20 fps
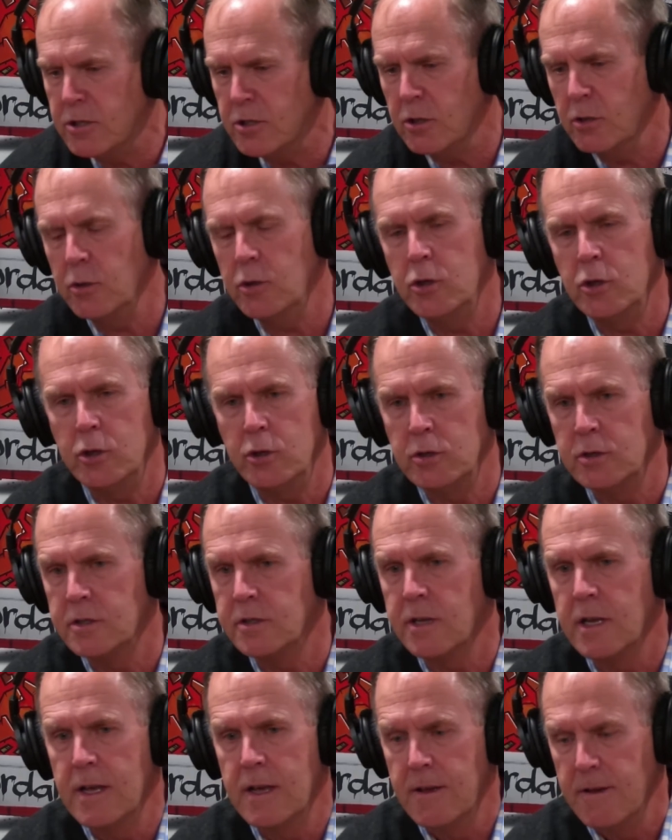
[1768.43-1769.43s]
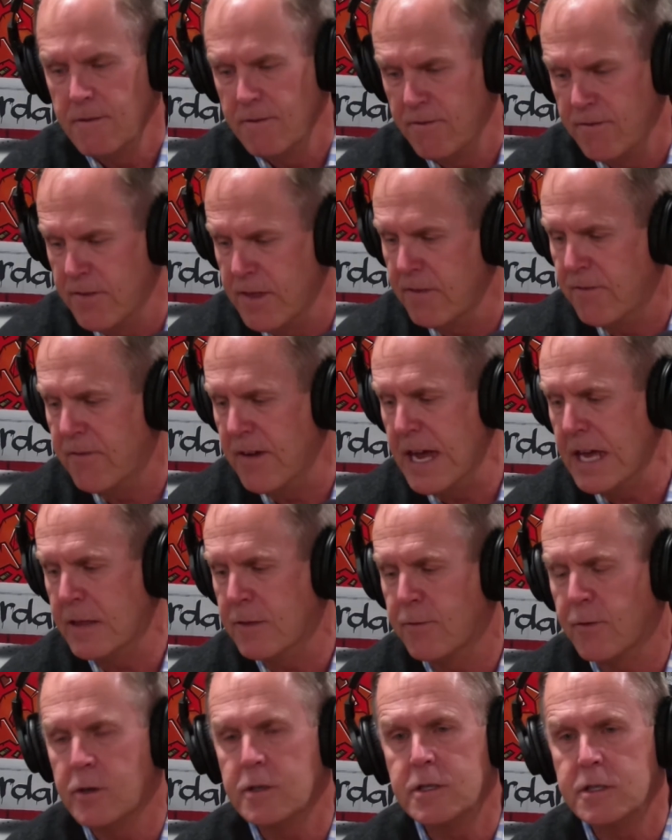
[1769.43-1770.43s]
you use the faith
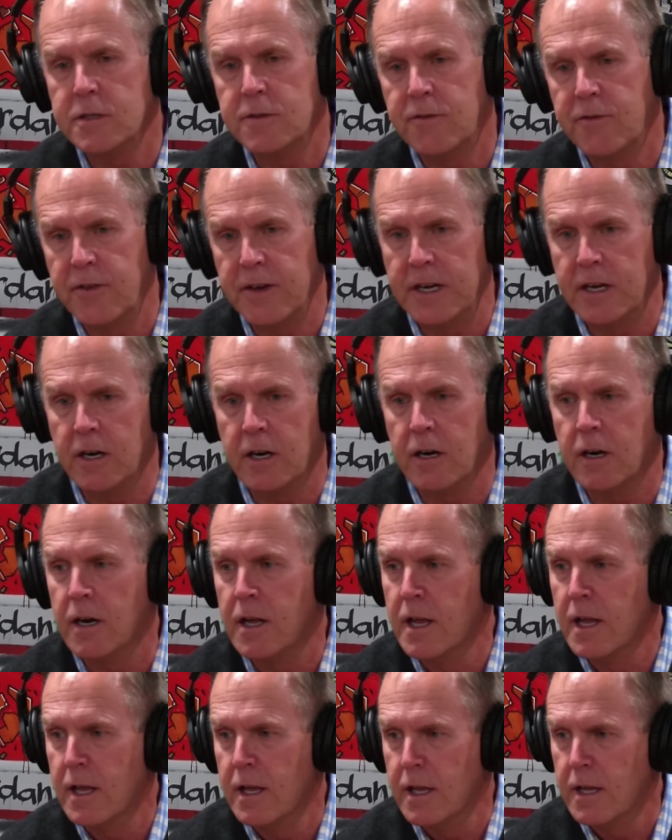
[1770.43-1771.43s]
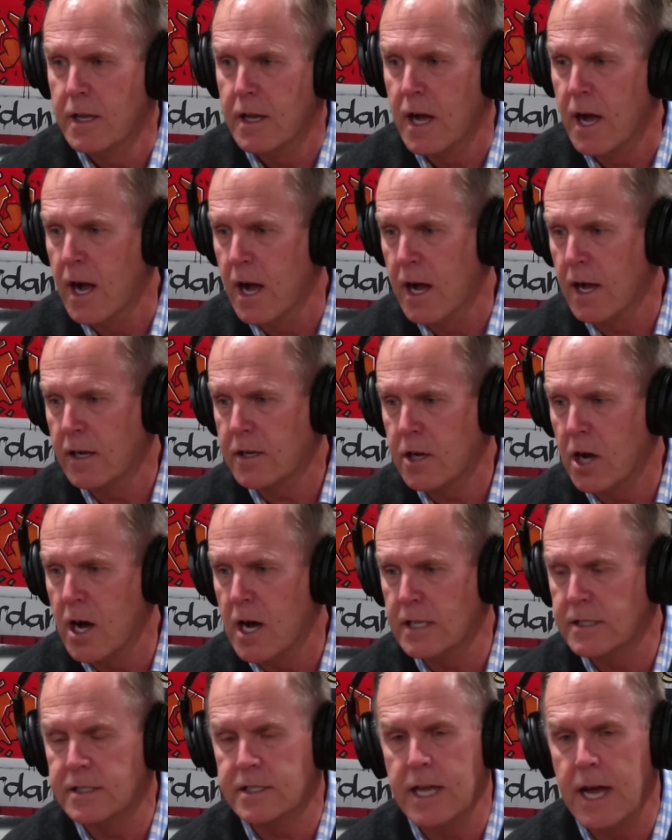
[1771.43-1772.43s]
versus fear
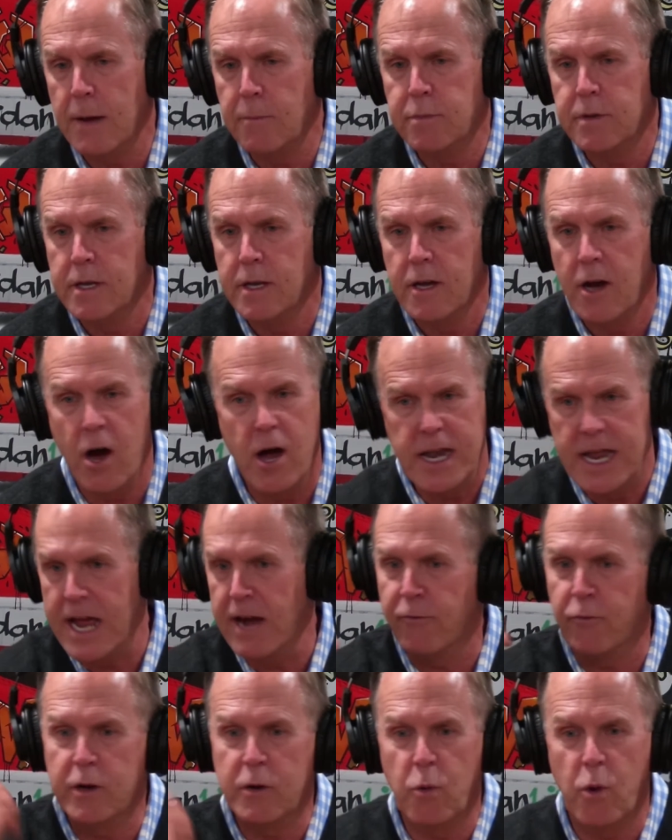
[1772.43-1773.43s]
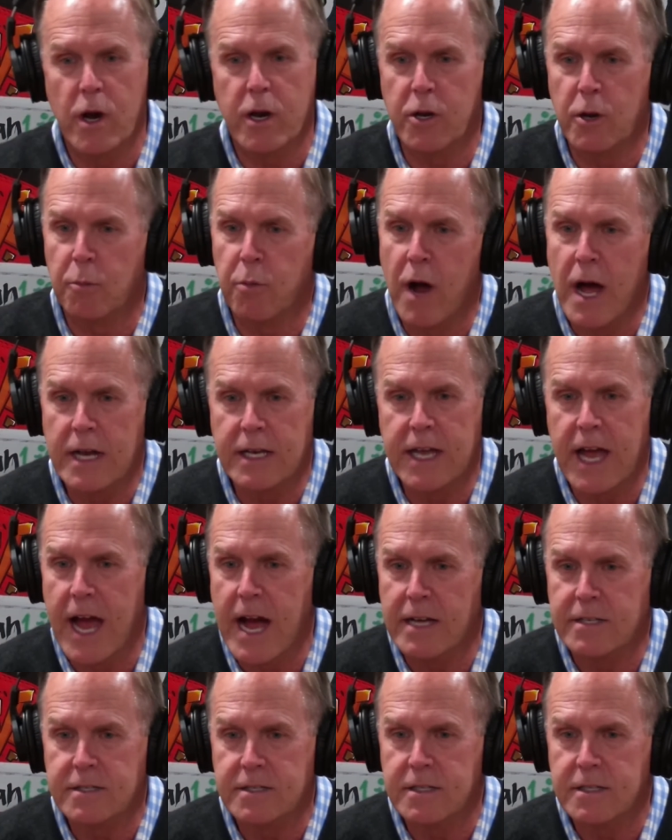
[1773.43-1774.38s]
concept on every one of your broadcasts.